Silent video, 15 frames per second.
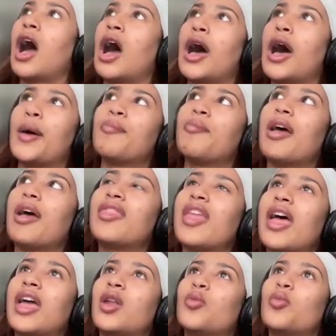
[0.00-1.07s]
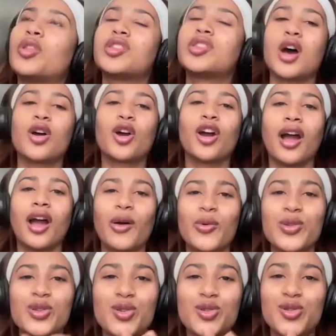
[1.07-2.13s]
And then with Tucker, I
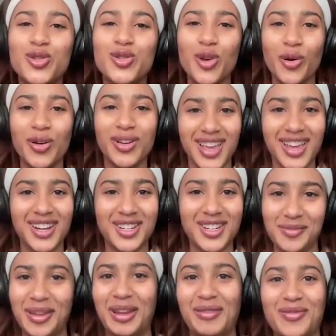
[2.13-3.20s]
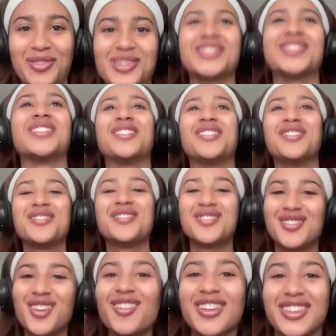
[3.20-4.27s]
was so excited to meet him, Jason.
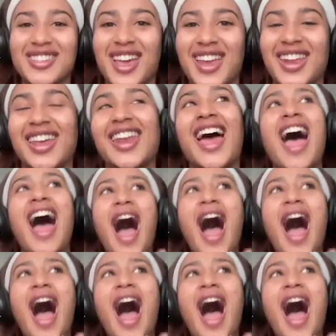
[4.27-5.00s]
So excited.